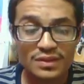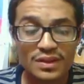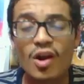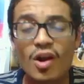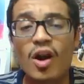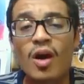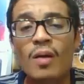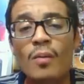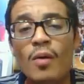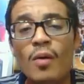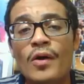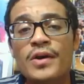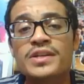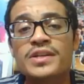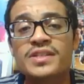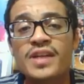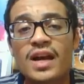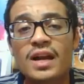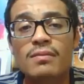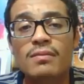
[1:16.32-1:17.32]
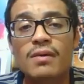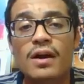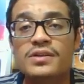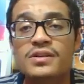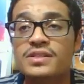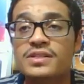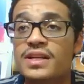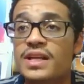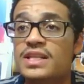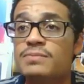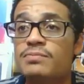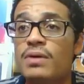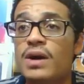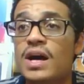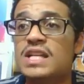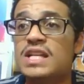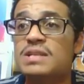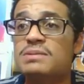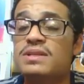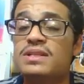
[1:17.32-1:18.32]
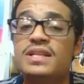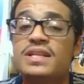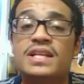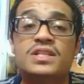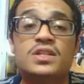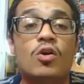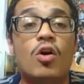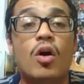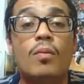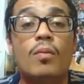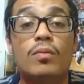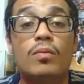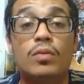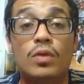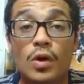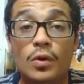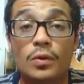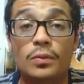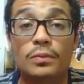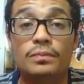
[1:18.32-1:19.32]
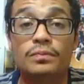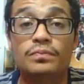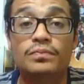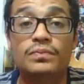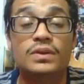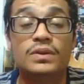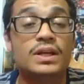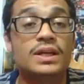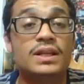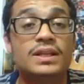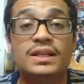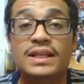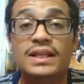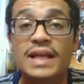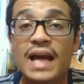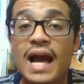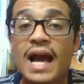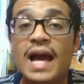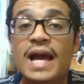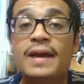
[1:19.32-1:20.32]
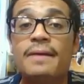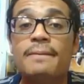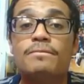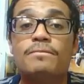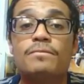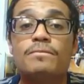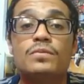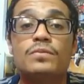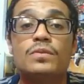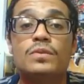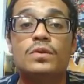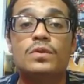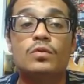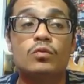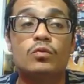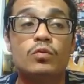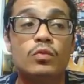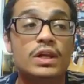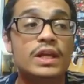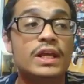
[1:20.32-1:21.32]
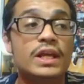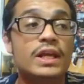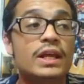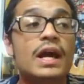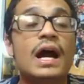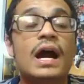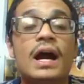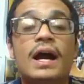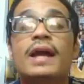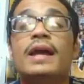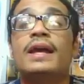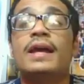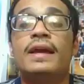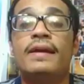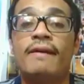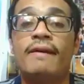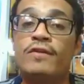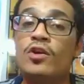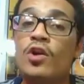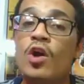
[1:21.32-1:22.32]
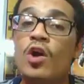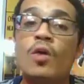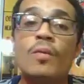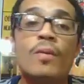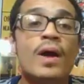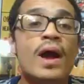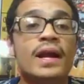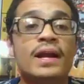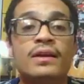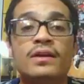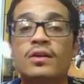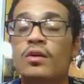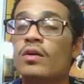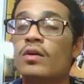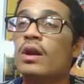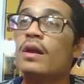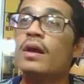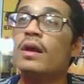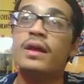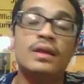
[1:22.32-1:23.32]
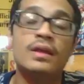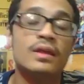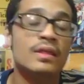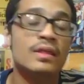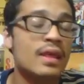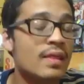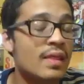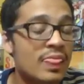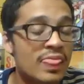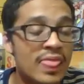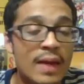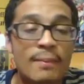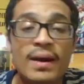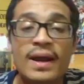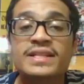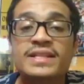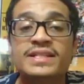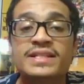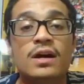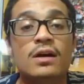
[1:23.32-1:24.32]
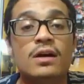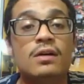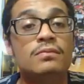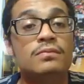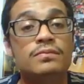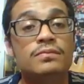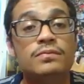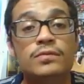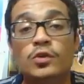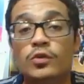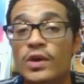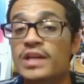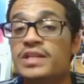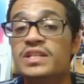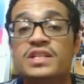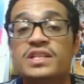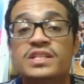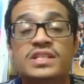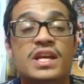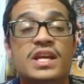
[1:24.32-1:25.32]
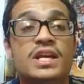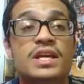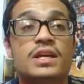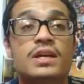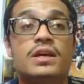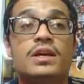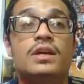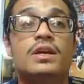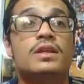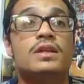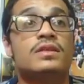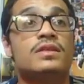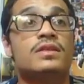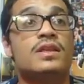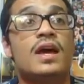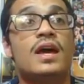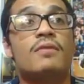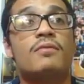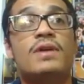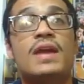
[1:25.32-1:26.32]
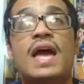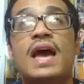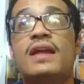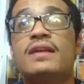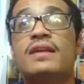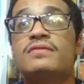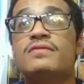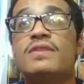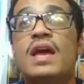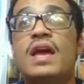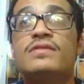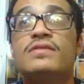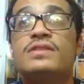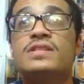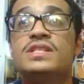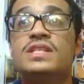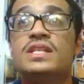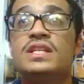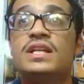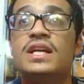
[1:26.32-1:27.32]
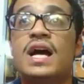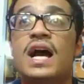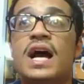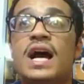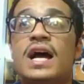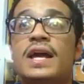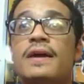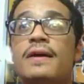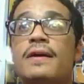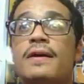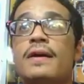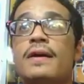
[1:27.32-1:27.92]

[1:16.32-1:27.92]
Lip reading: Amare Stoudemeire since possibly the days of Karl, Malone. The guy, really, if you go back, you know, that might sound crazy to say that we haven't seen a guy